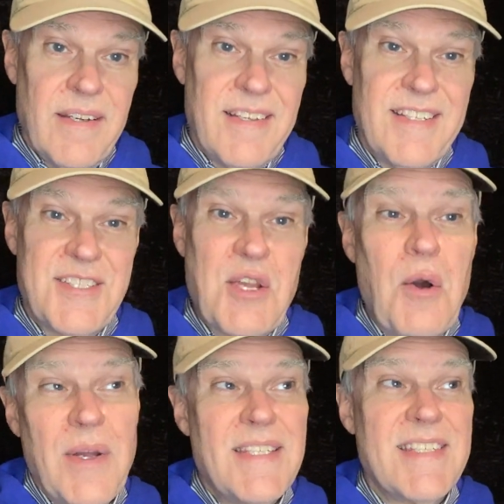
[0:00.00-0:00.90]
Uh,
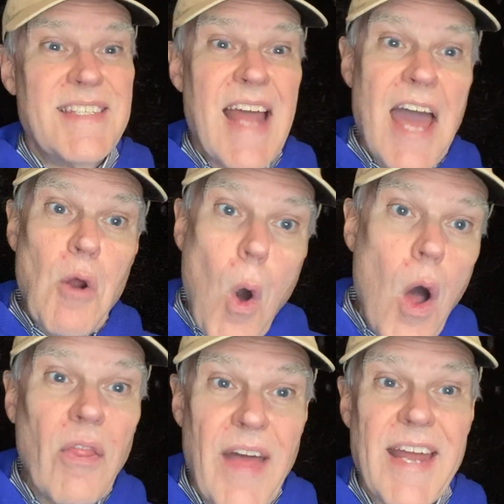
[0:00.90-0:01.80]
so it's not
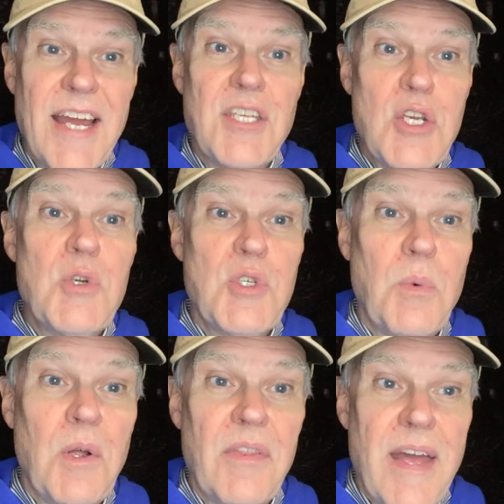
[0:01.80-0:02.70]
all that
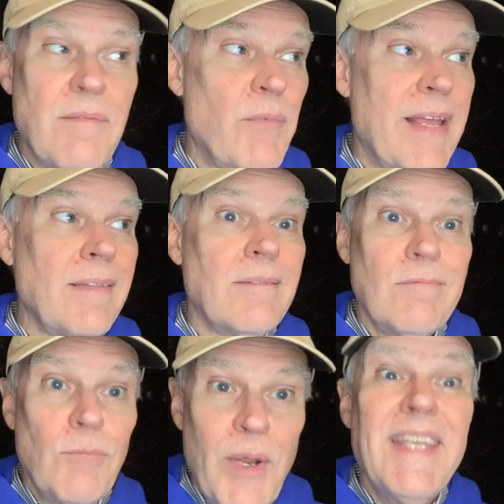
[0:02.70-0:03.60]
unusual that, well,
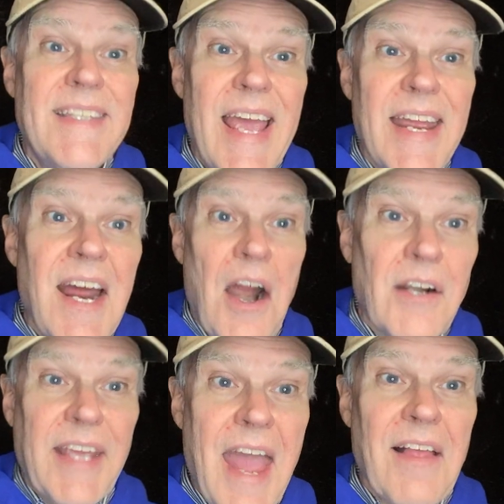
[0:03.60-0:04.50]
we date
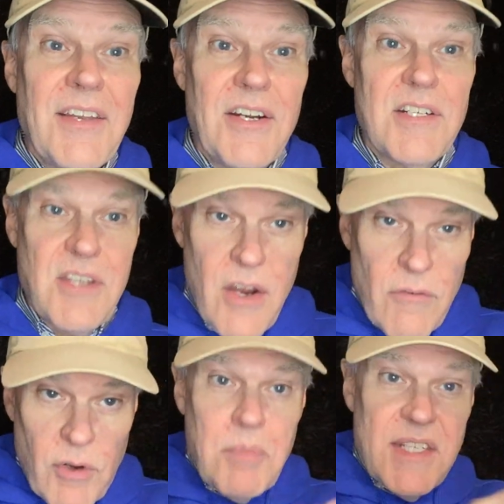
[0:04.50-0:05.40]
our calendars
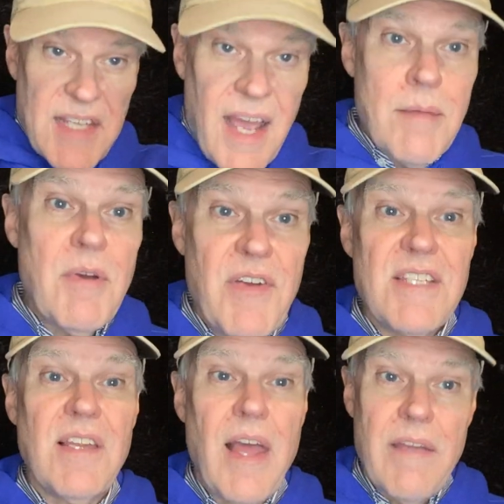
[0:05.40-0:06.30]
from the time of
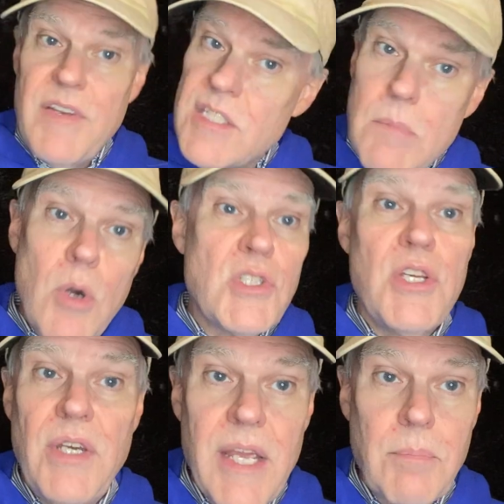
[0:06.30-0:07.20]
his life. He's the most
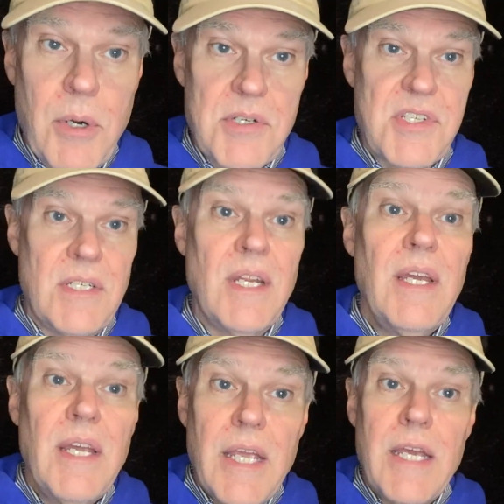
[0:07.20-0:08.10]
unique person
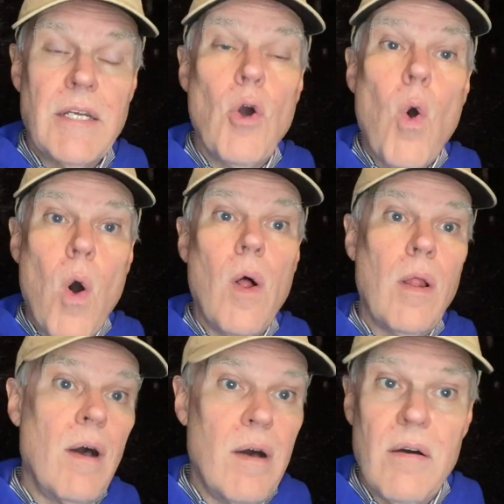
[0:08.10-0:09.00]
in
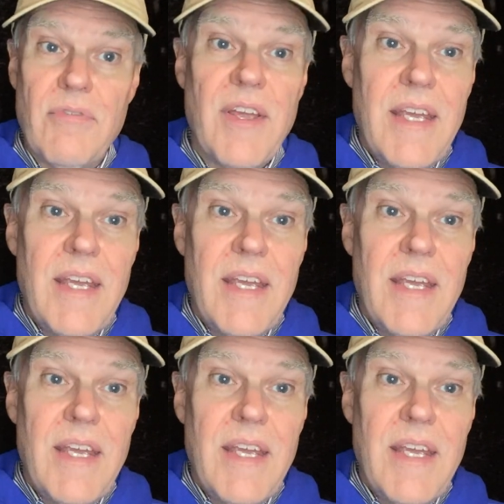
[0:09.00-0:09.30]
all of